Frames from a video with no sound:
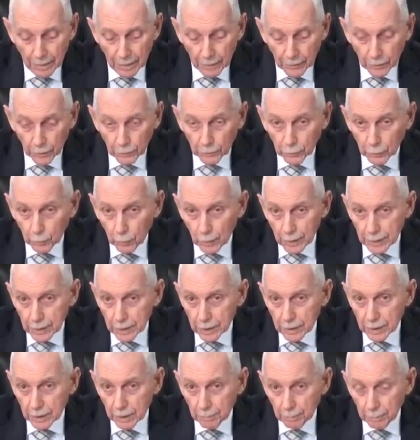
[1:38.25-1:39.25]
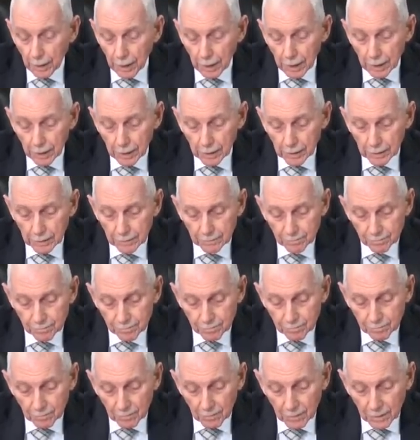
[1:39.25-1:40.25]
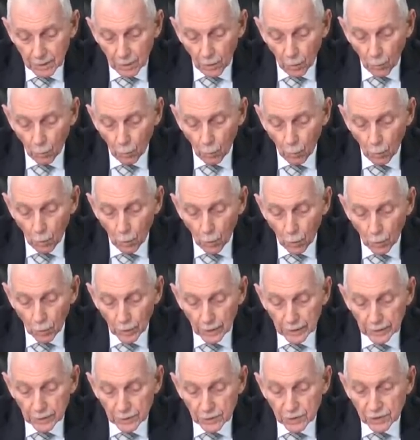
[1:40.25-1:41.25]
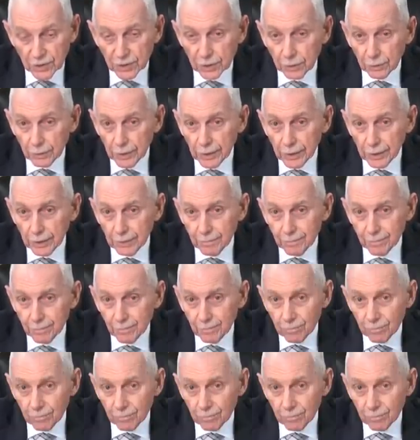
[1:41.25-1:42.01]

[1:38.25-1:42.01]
an earthquake in Nepal, a war in Syria,